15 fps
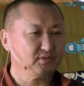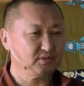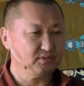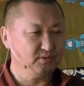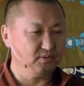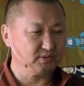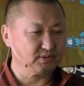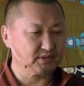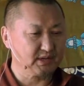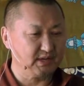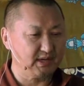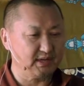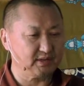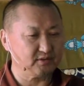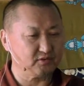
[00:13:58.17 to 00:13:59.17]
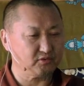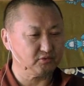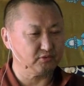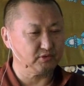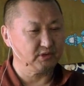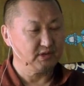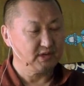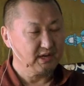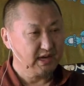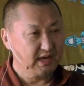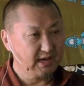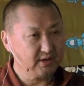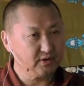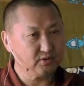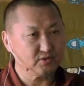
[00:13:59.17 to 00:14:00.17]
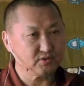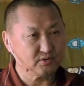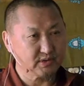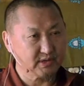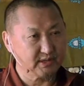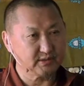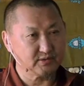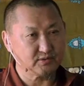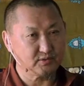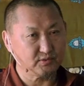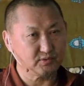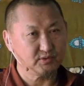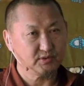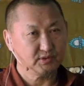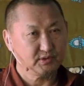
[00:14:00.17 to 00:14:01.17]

not kind of how you can to